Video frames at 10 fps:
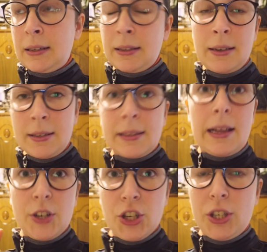it's
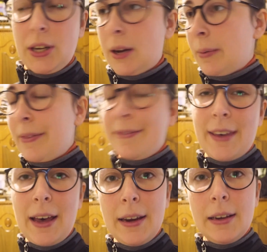lunchtime, and
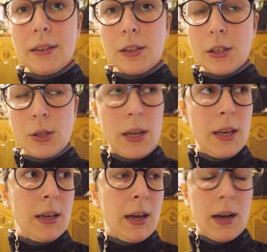then
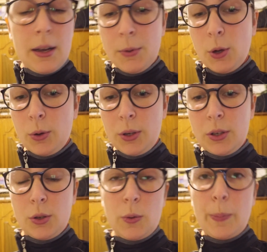today I am going
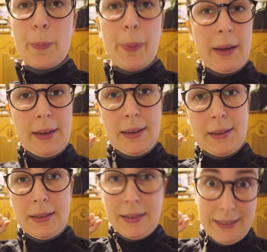to
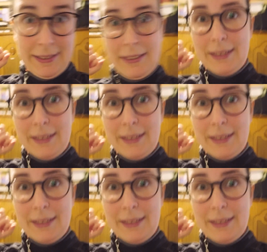paint.